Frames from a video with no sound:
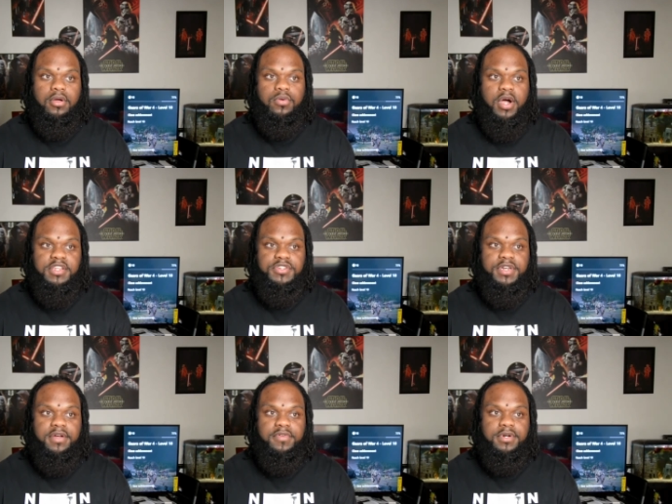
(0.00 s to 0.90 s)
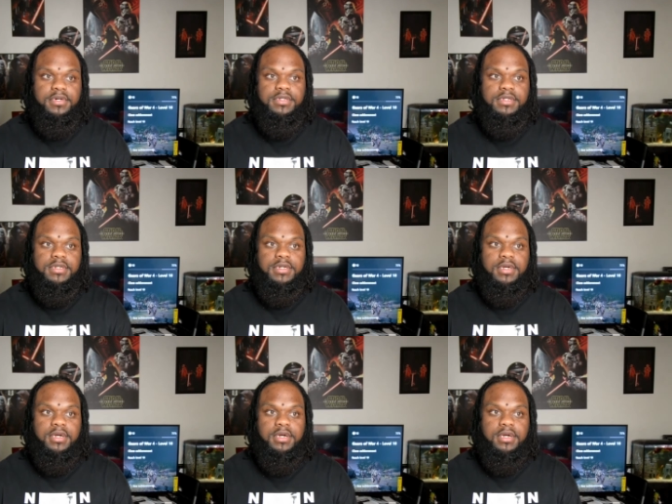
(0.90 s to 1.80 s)
Why is there never
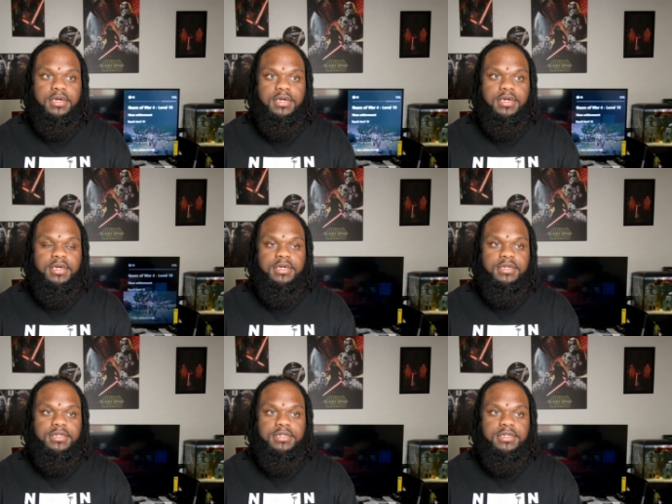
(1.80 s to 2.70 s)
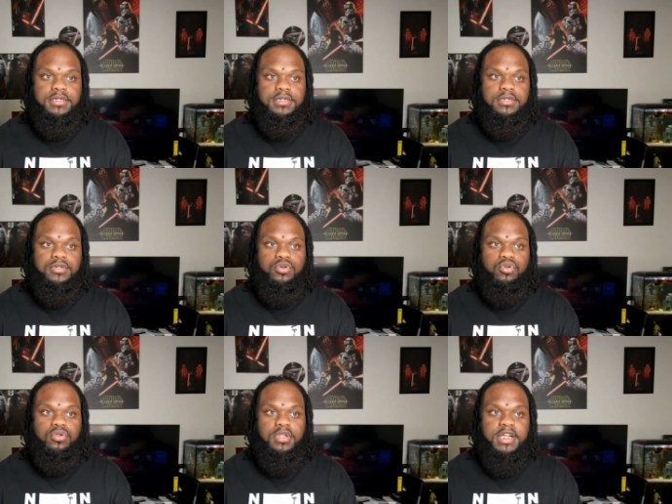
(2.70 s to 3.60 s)
a
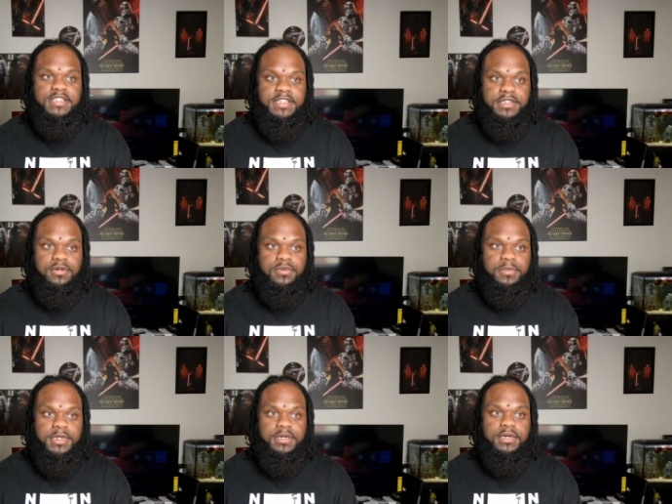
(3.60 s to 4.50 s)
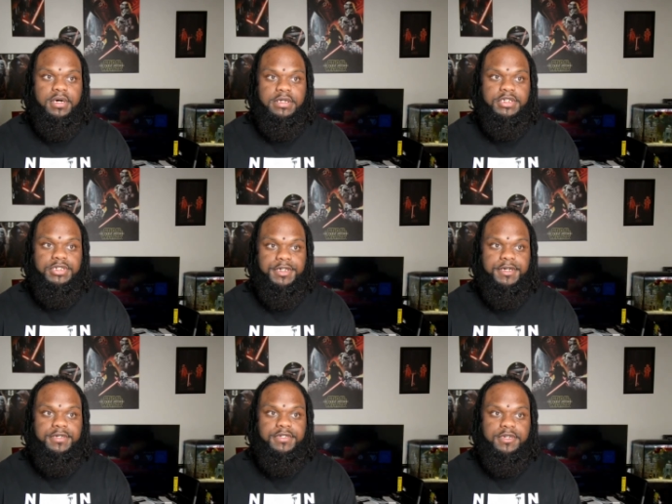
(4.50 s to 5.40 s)
Latino woman on the shirt?
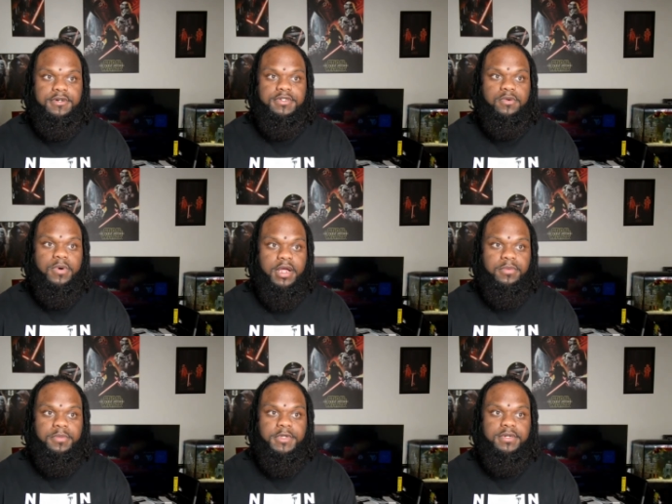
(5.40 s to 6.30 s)
It's always a white one.